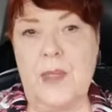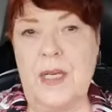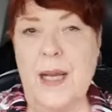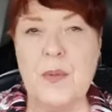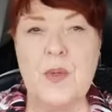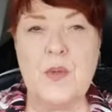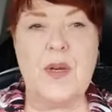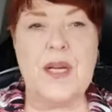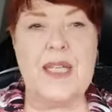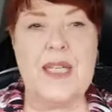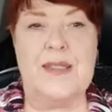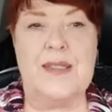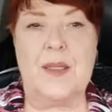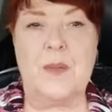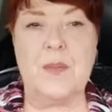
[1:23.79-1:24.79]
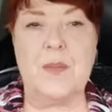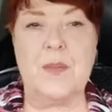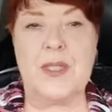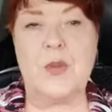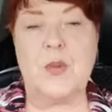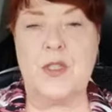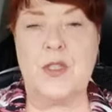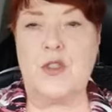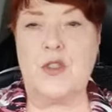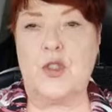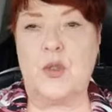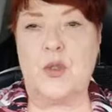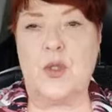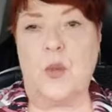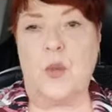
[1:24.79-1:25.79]
But I would write it someplace where you're
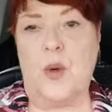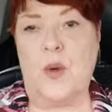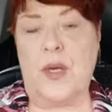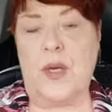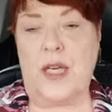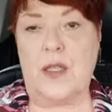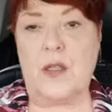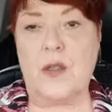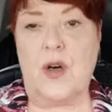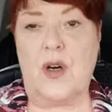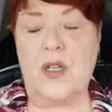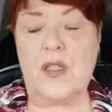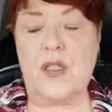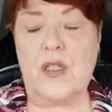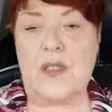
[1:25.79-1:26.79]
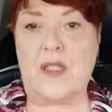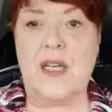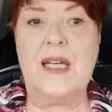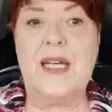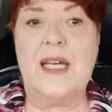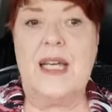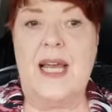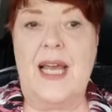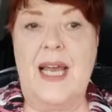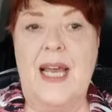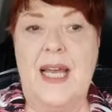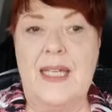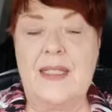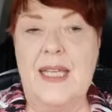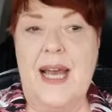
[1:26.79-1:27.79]
sure it won't get lost
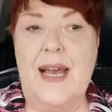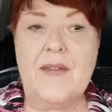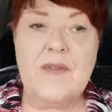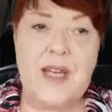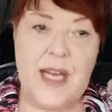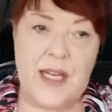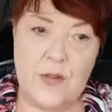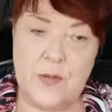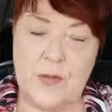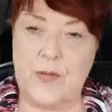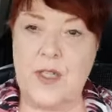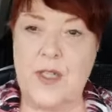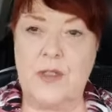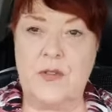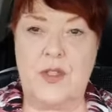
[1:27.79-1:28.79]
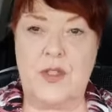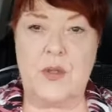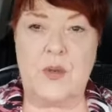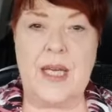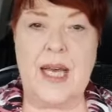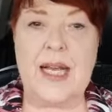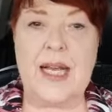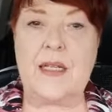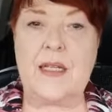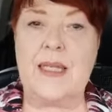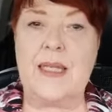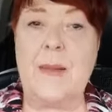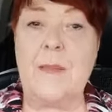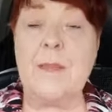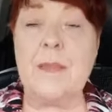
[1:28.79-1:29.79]
and have that in front of you that
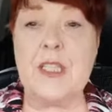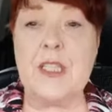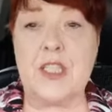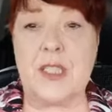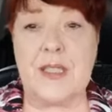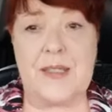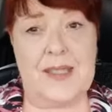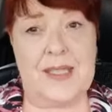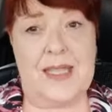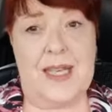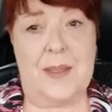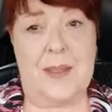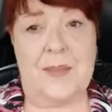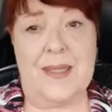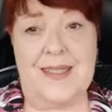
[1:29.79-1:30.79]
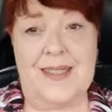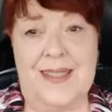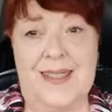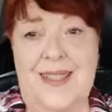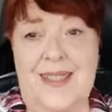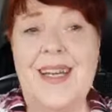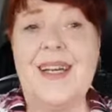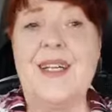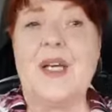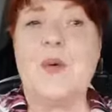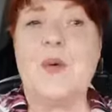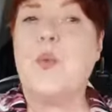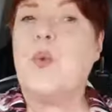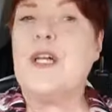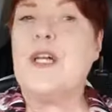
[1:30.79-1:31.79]
that mission statement
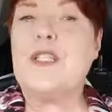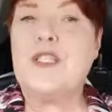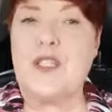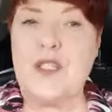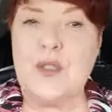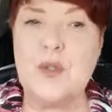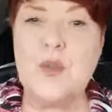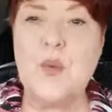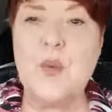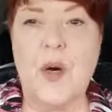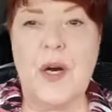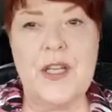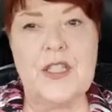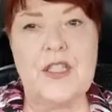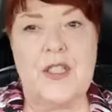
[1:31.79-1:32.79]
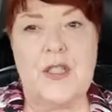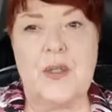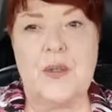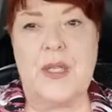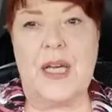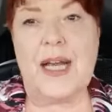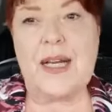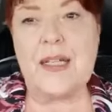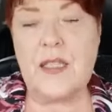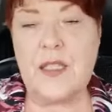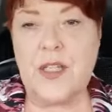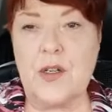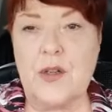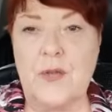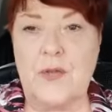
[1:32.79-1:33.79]
like what do you want to do that
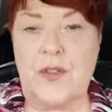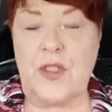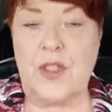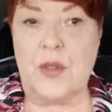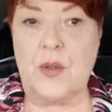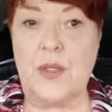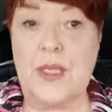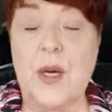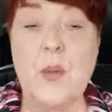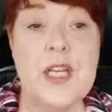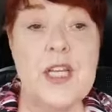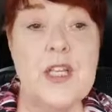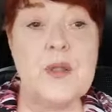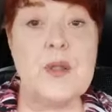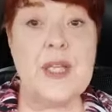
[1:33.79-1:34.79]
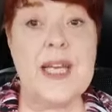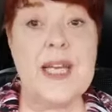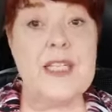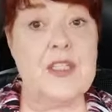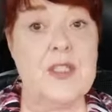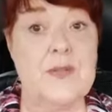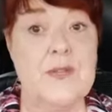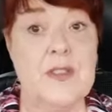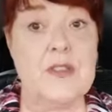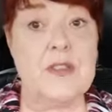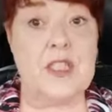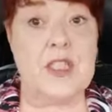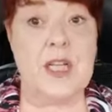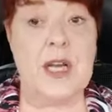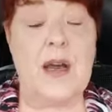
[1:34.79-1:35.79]
clear view now when you land your
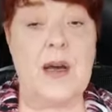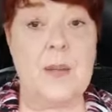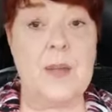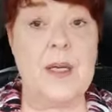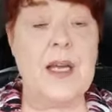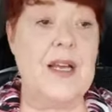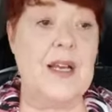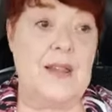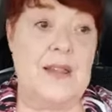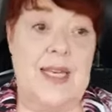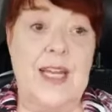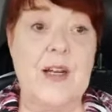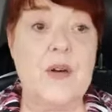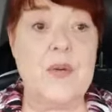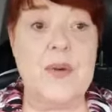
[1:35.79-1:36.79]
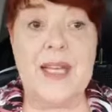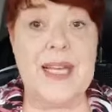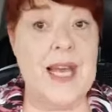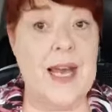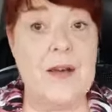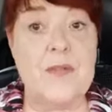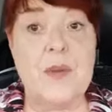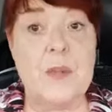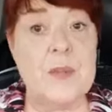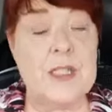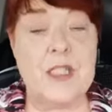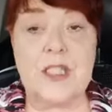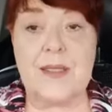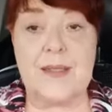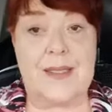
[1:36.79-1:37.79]
first job they already have a
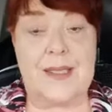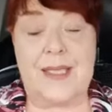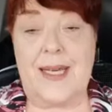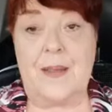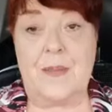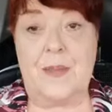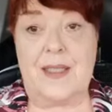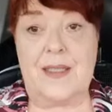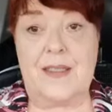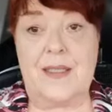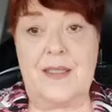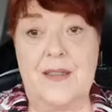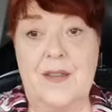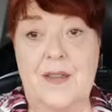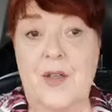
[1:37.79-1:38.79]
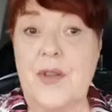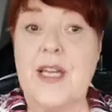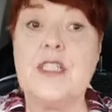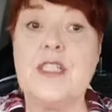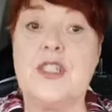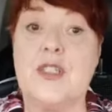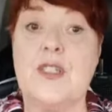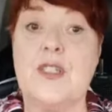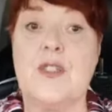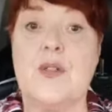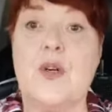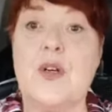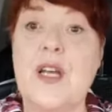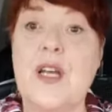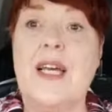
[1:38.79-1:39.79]
mission statement or they should
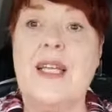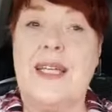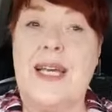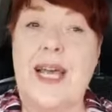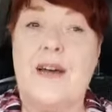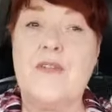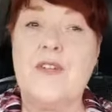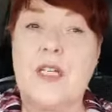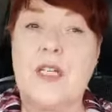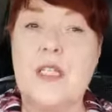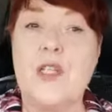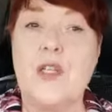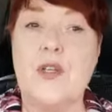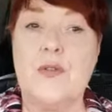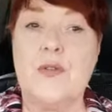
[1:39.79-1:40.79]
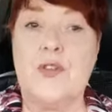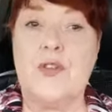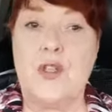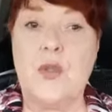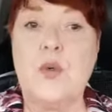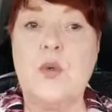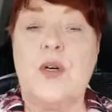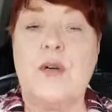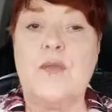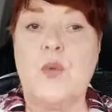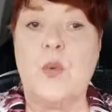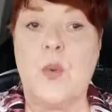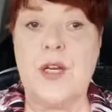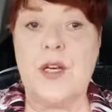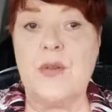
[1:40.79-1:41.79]
or they have a clear view
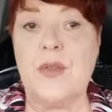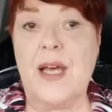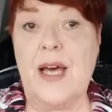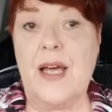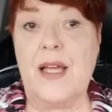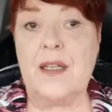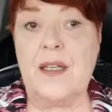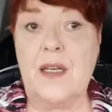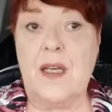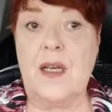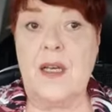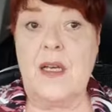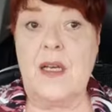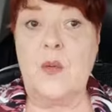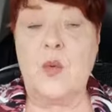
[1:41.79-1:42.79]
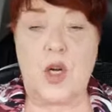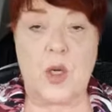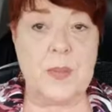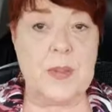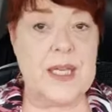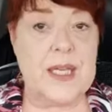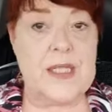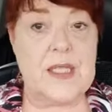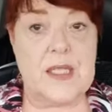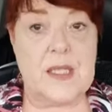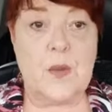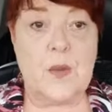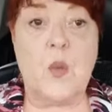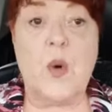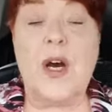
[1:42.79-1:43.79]
of where that
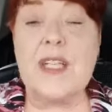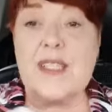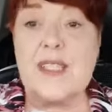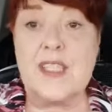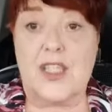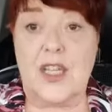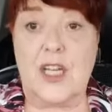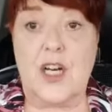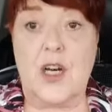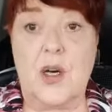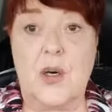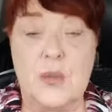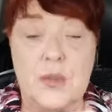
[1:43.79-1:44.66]
workplace wants to go